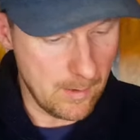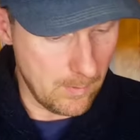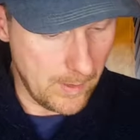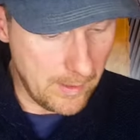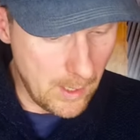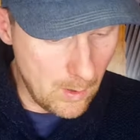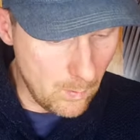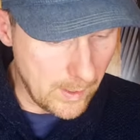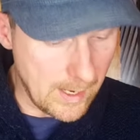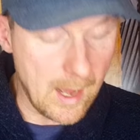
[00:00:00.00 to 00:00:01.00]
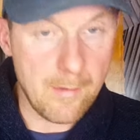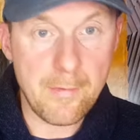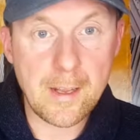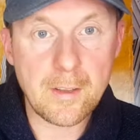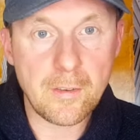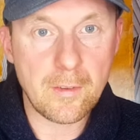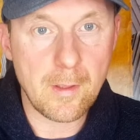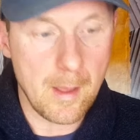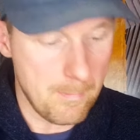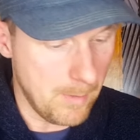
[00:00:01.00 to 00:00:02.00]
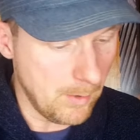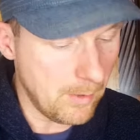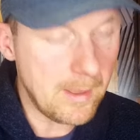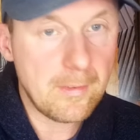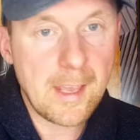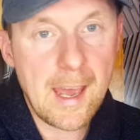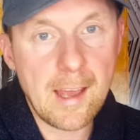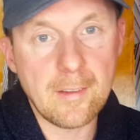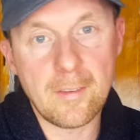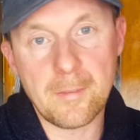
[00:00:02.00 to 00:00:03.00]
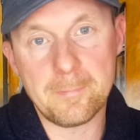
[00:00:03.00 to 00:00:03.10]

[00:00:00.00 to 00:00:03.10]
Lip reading: with you when I finished both of these cans.